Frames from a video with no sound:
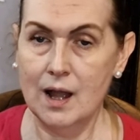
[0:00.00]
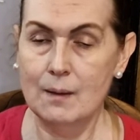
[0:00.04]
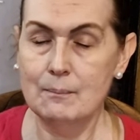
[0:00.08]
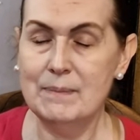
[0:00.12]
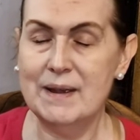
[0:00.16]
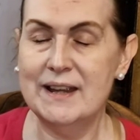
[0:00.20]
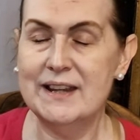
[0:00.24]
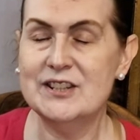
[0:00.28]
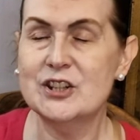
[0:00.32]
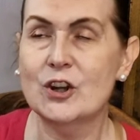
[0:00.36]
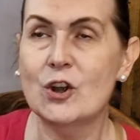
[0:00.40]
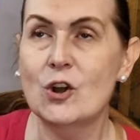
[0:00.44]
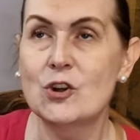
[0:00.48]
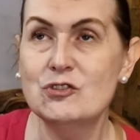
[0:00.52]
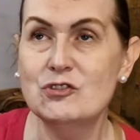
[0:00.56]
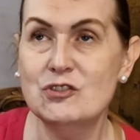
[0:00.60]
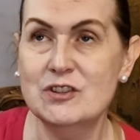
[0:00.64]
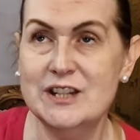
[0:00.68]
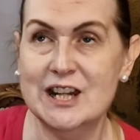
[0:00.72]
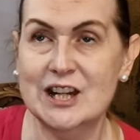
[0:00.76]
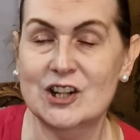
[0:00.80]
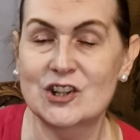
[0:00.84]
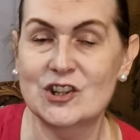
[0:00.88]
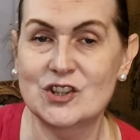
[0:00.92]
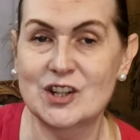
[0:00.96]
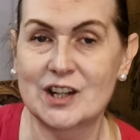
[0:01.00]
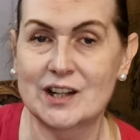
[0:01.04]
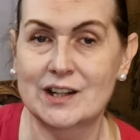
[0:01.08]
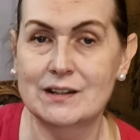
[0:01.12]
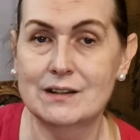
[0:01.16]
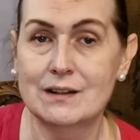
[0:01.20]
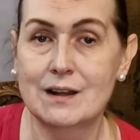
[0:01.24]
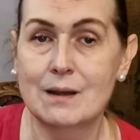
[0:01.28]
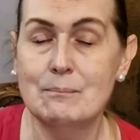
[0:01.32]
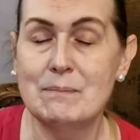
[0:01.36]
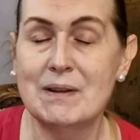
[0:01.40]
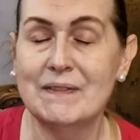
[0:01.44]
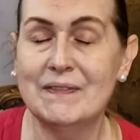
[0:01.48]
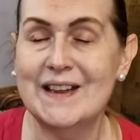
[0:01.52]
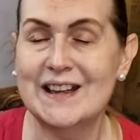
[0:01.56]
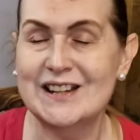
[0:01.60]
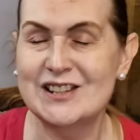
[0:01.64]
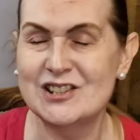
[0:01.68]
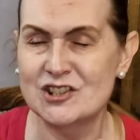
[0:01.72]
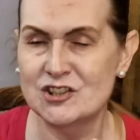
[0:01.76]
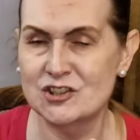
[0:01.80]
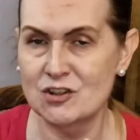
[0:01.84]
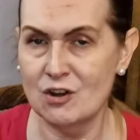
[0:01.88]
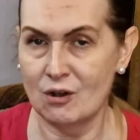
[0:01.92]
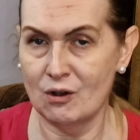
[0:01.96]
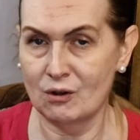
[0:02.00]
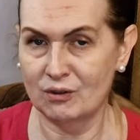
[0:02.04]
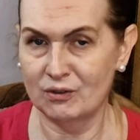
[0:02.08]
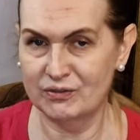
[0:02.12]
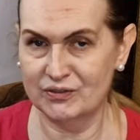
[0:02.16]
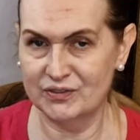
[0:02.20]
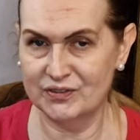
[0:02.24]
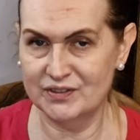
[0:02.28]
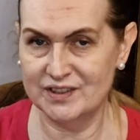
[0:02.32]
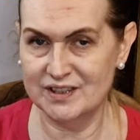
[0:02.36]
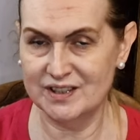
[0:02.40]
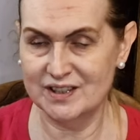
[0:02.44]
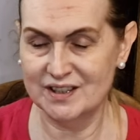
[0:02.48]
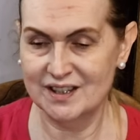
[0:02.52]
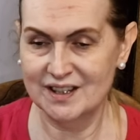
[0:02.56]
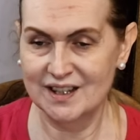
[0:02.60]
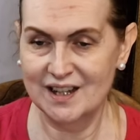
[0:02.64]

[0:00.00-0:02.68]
It's a contradiction, but they're soft.